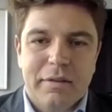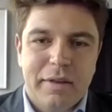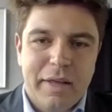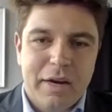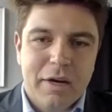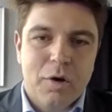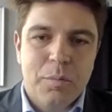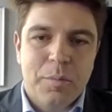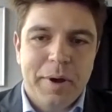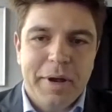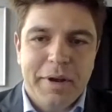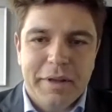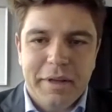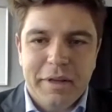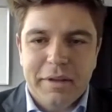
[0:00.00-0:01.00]
they are
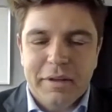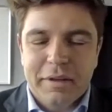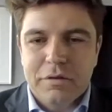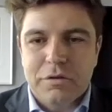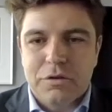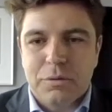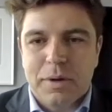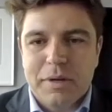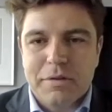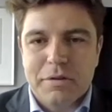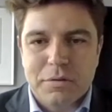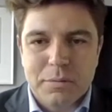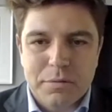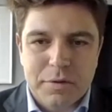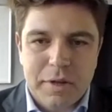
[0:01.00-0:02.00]
comparing the
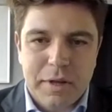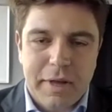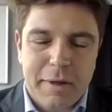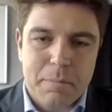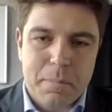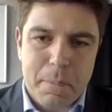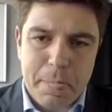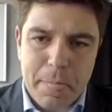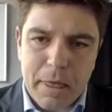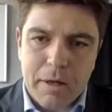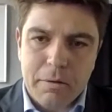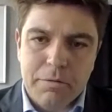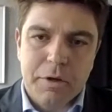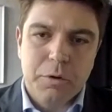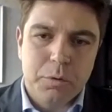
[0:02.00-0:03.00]
situations with
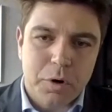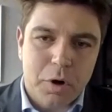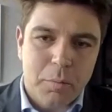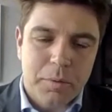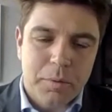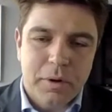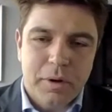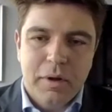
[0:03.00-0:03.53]
the Europe,